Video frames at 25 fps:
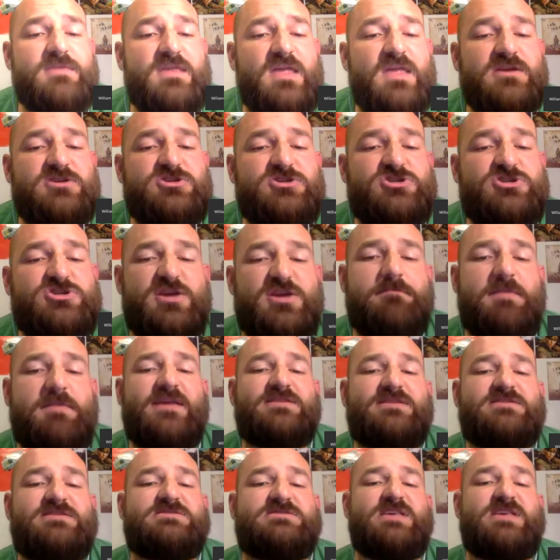She
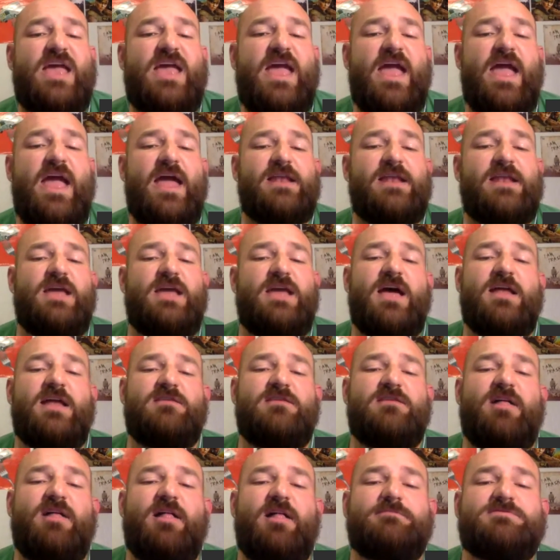meets and
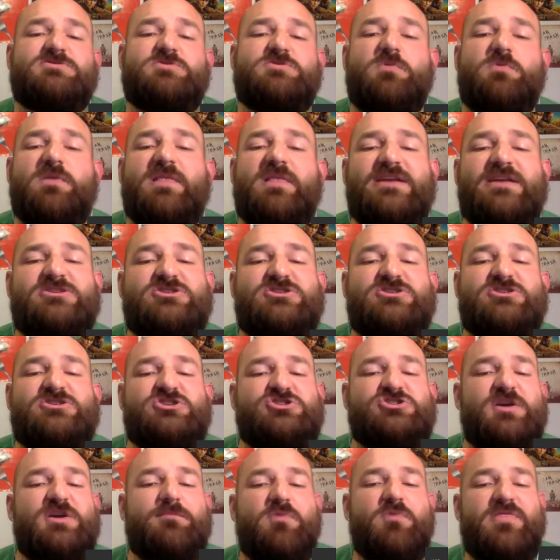develops a
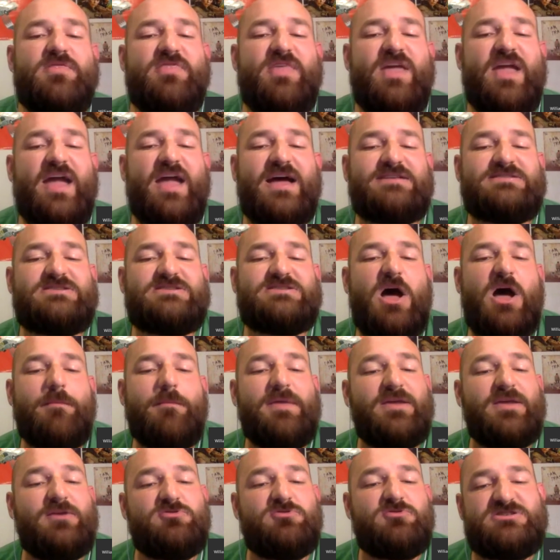relationship with a Tom
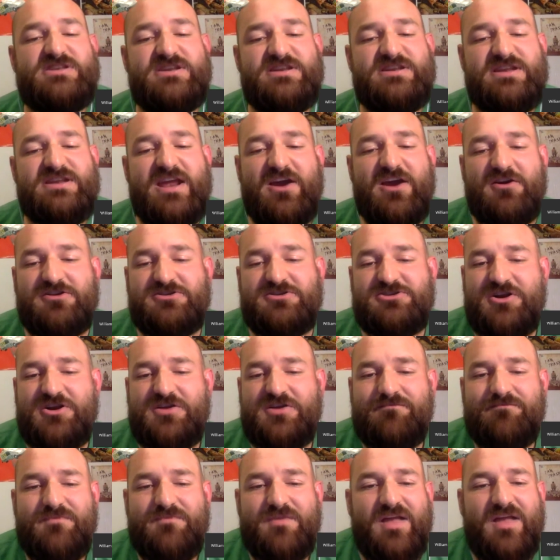Hiddleston
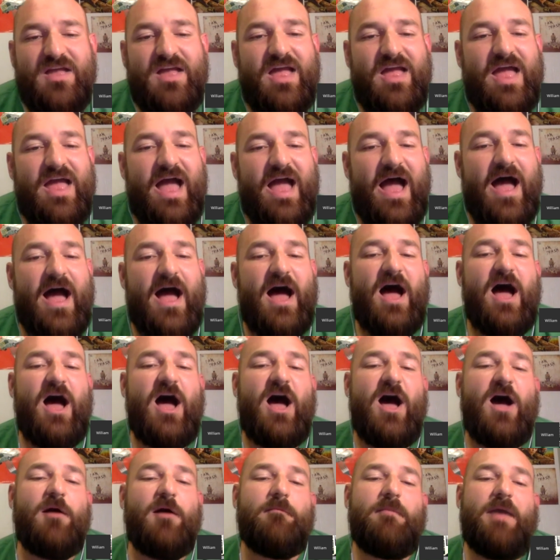character,
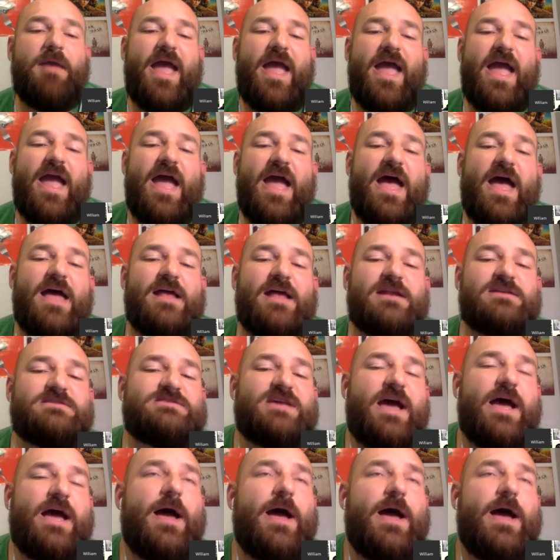and